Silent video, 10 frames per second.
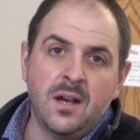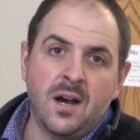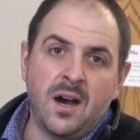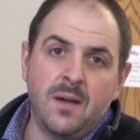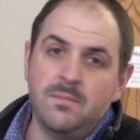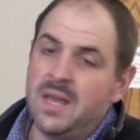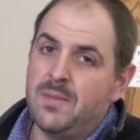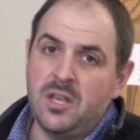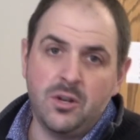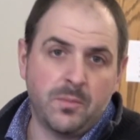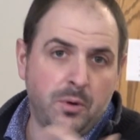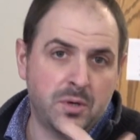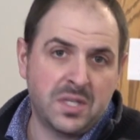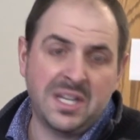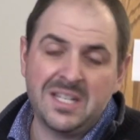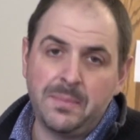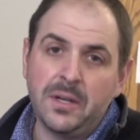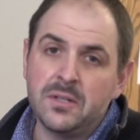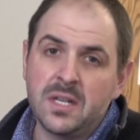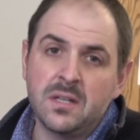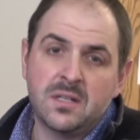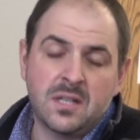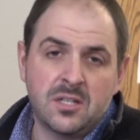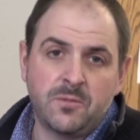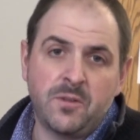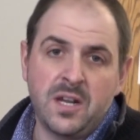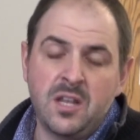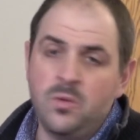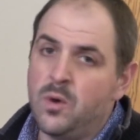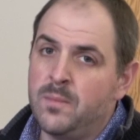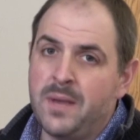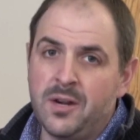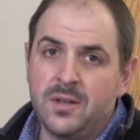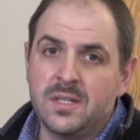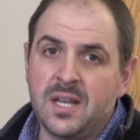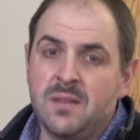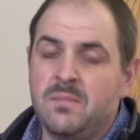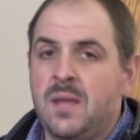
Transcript: Uh, maybe you're personally experiencing schizophrenia, you want better insight,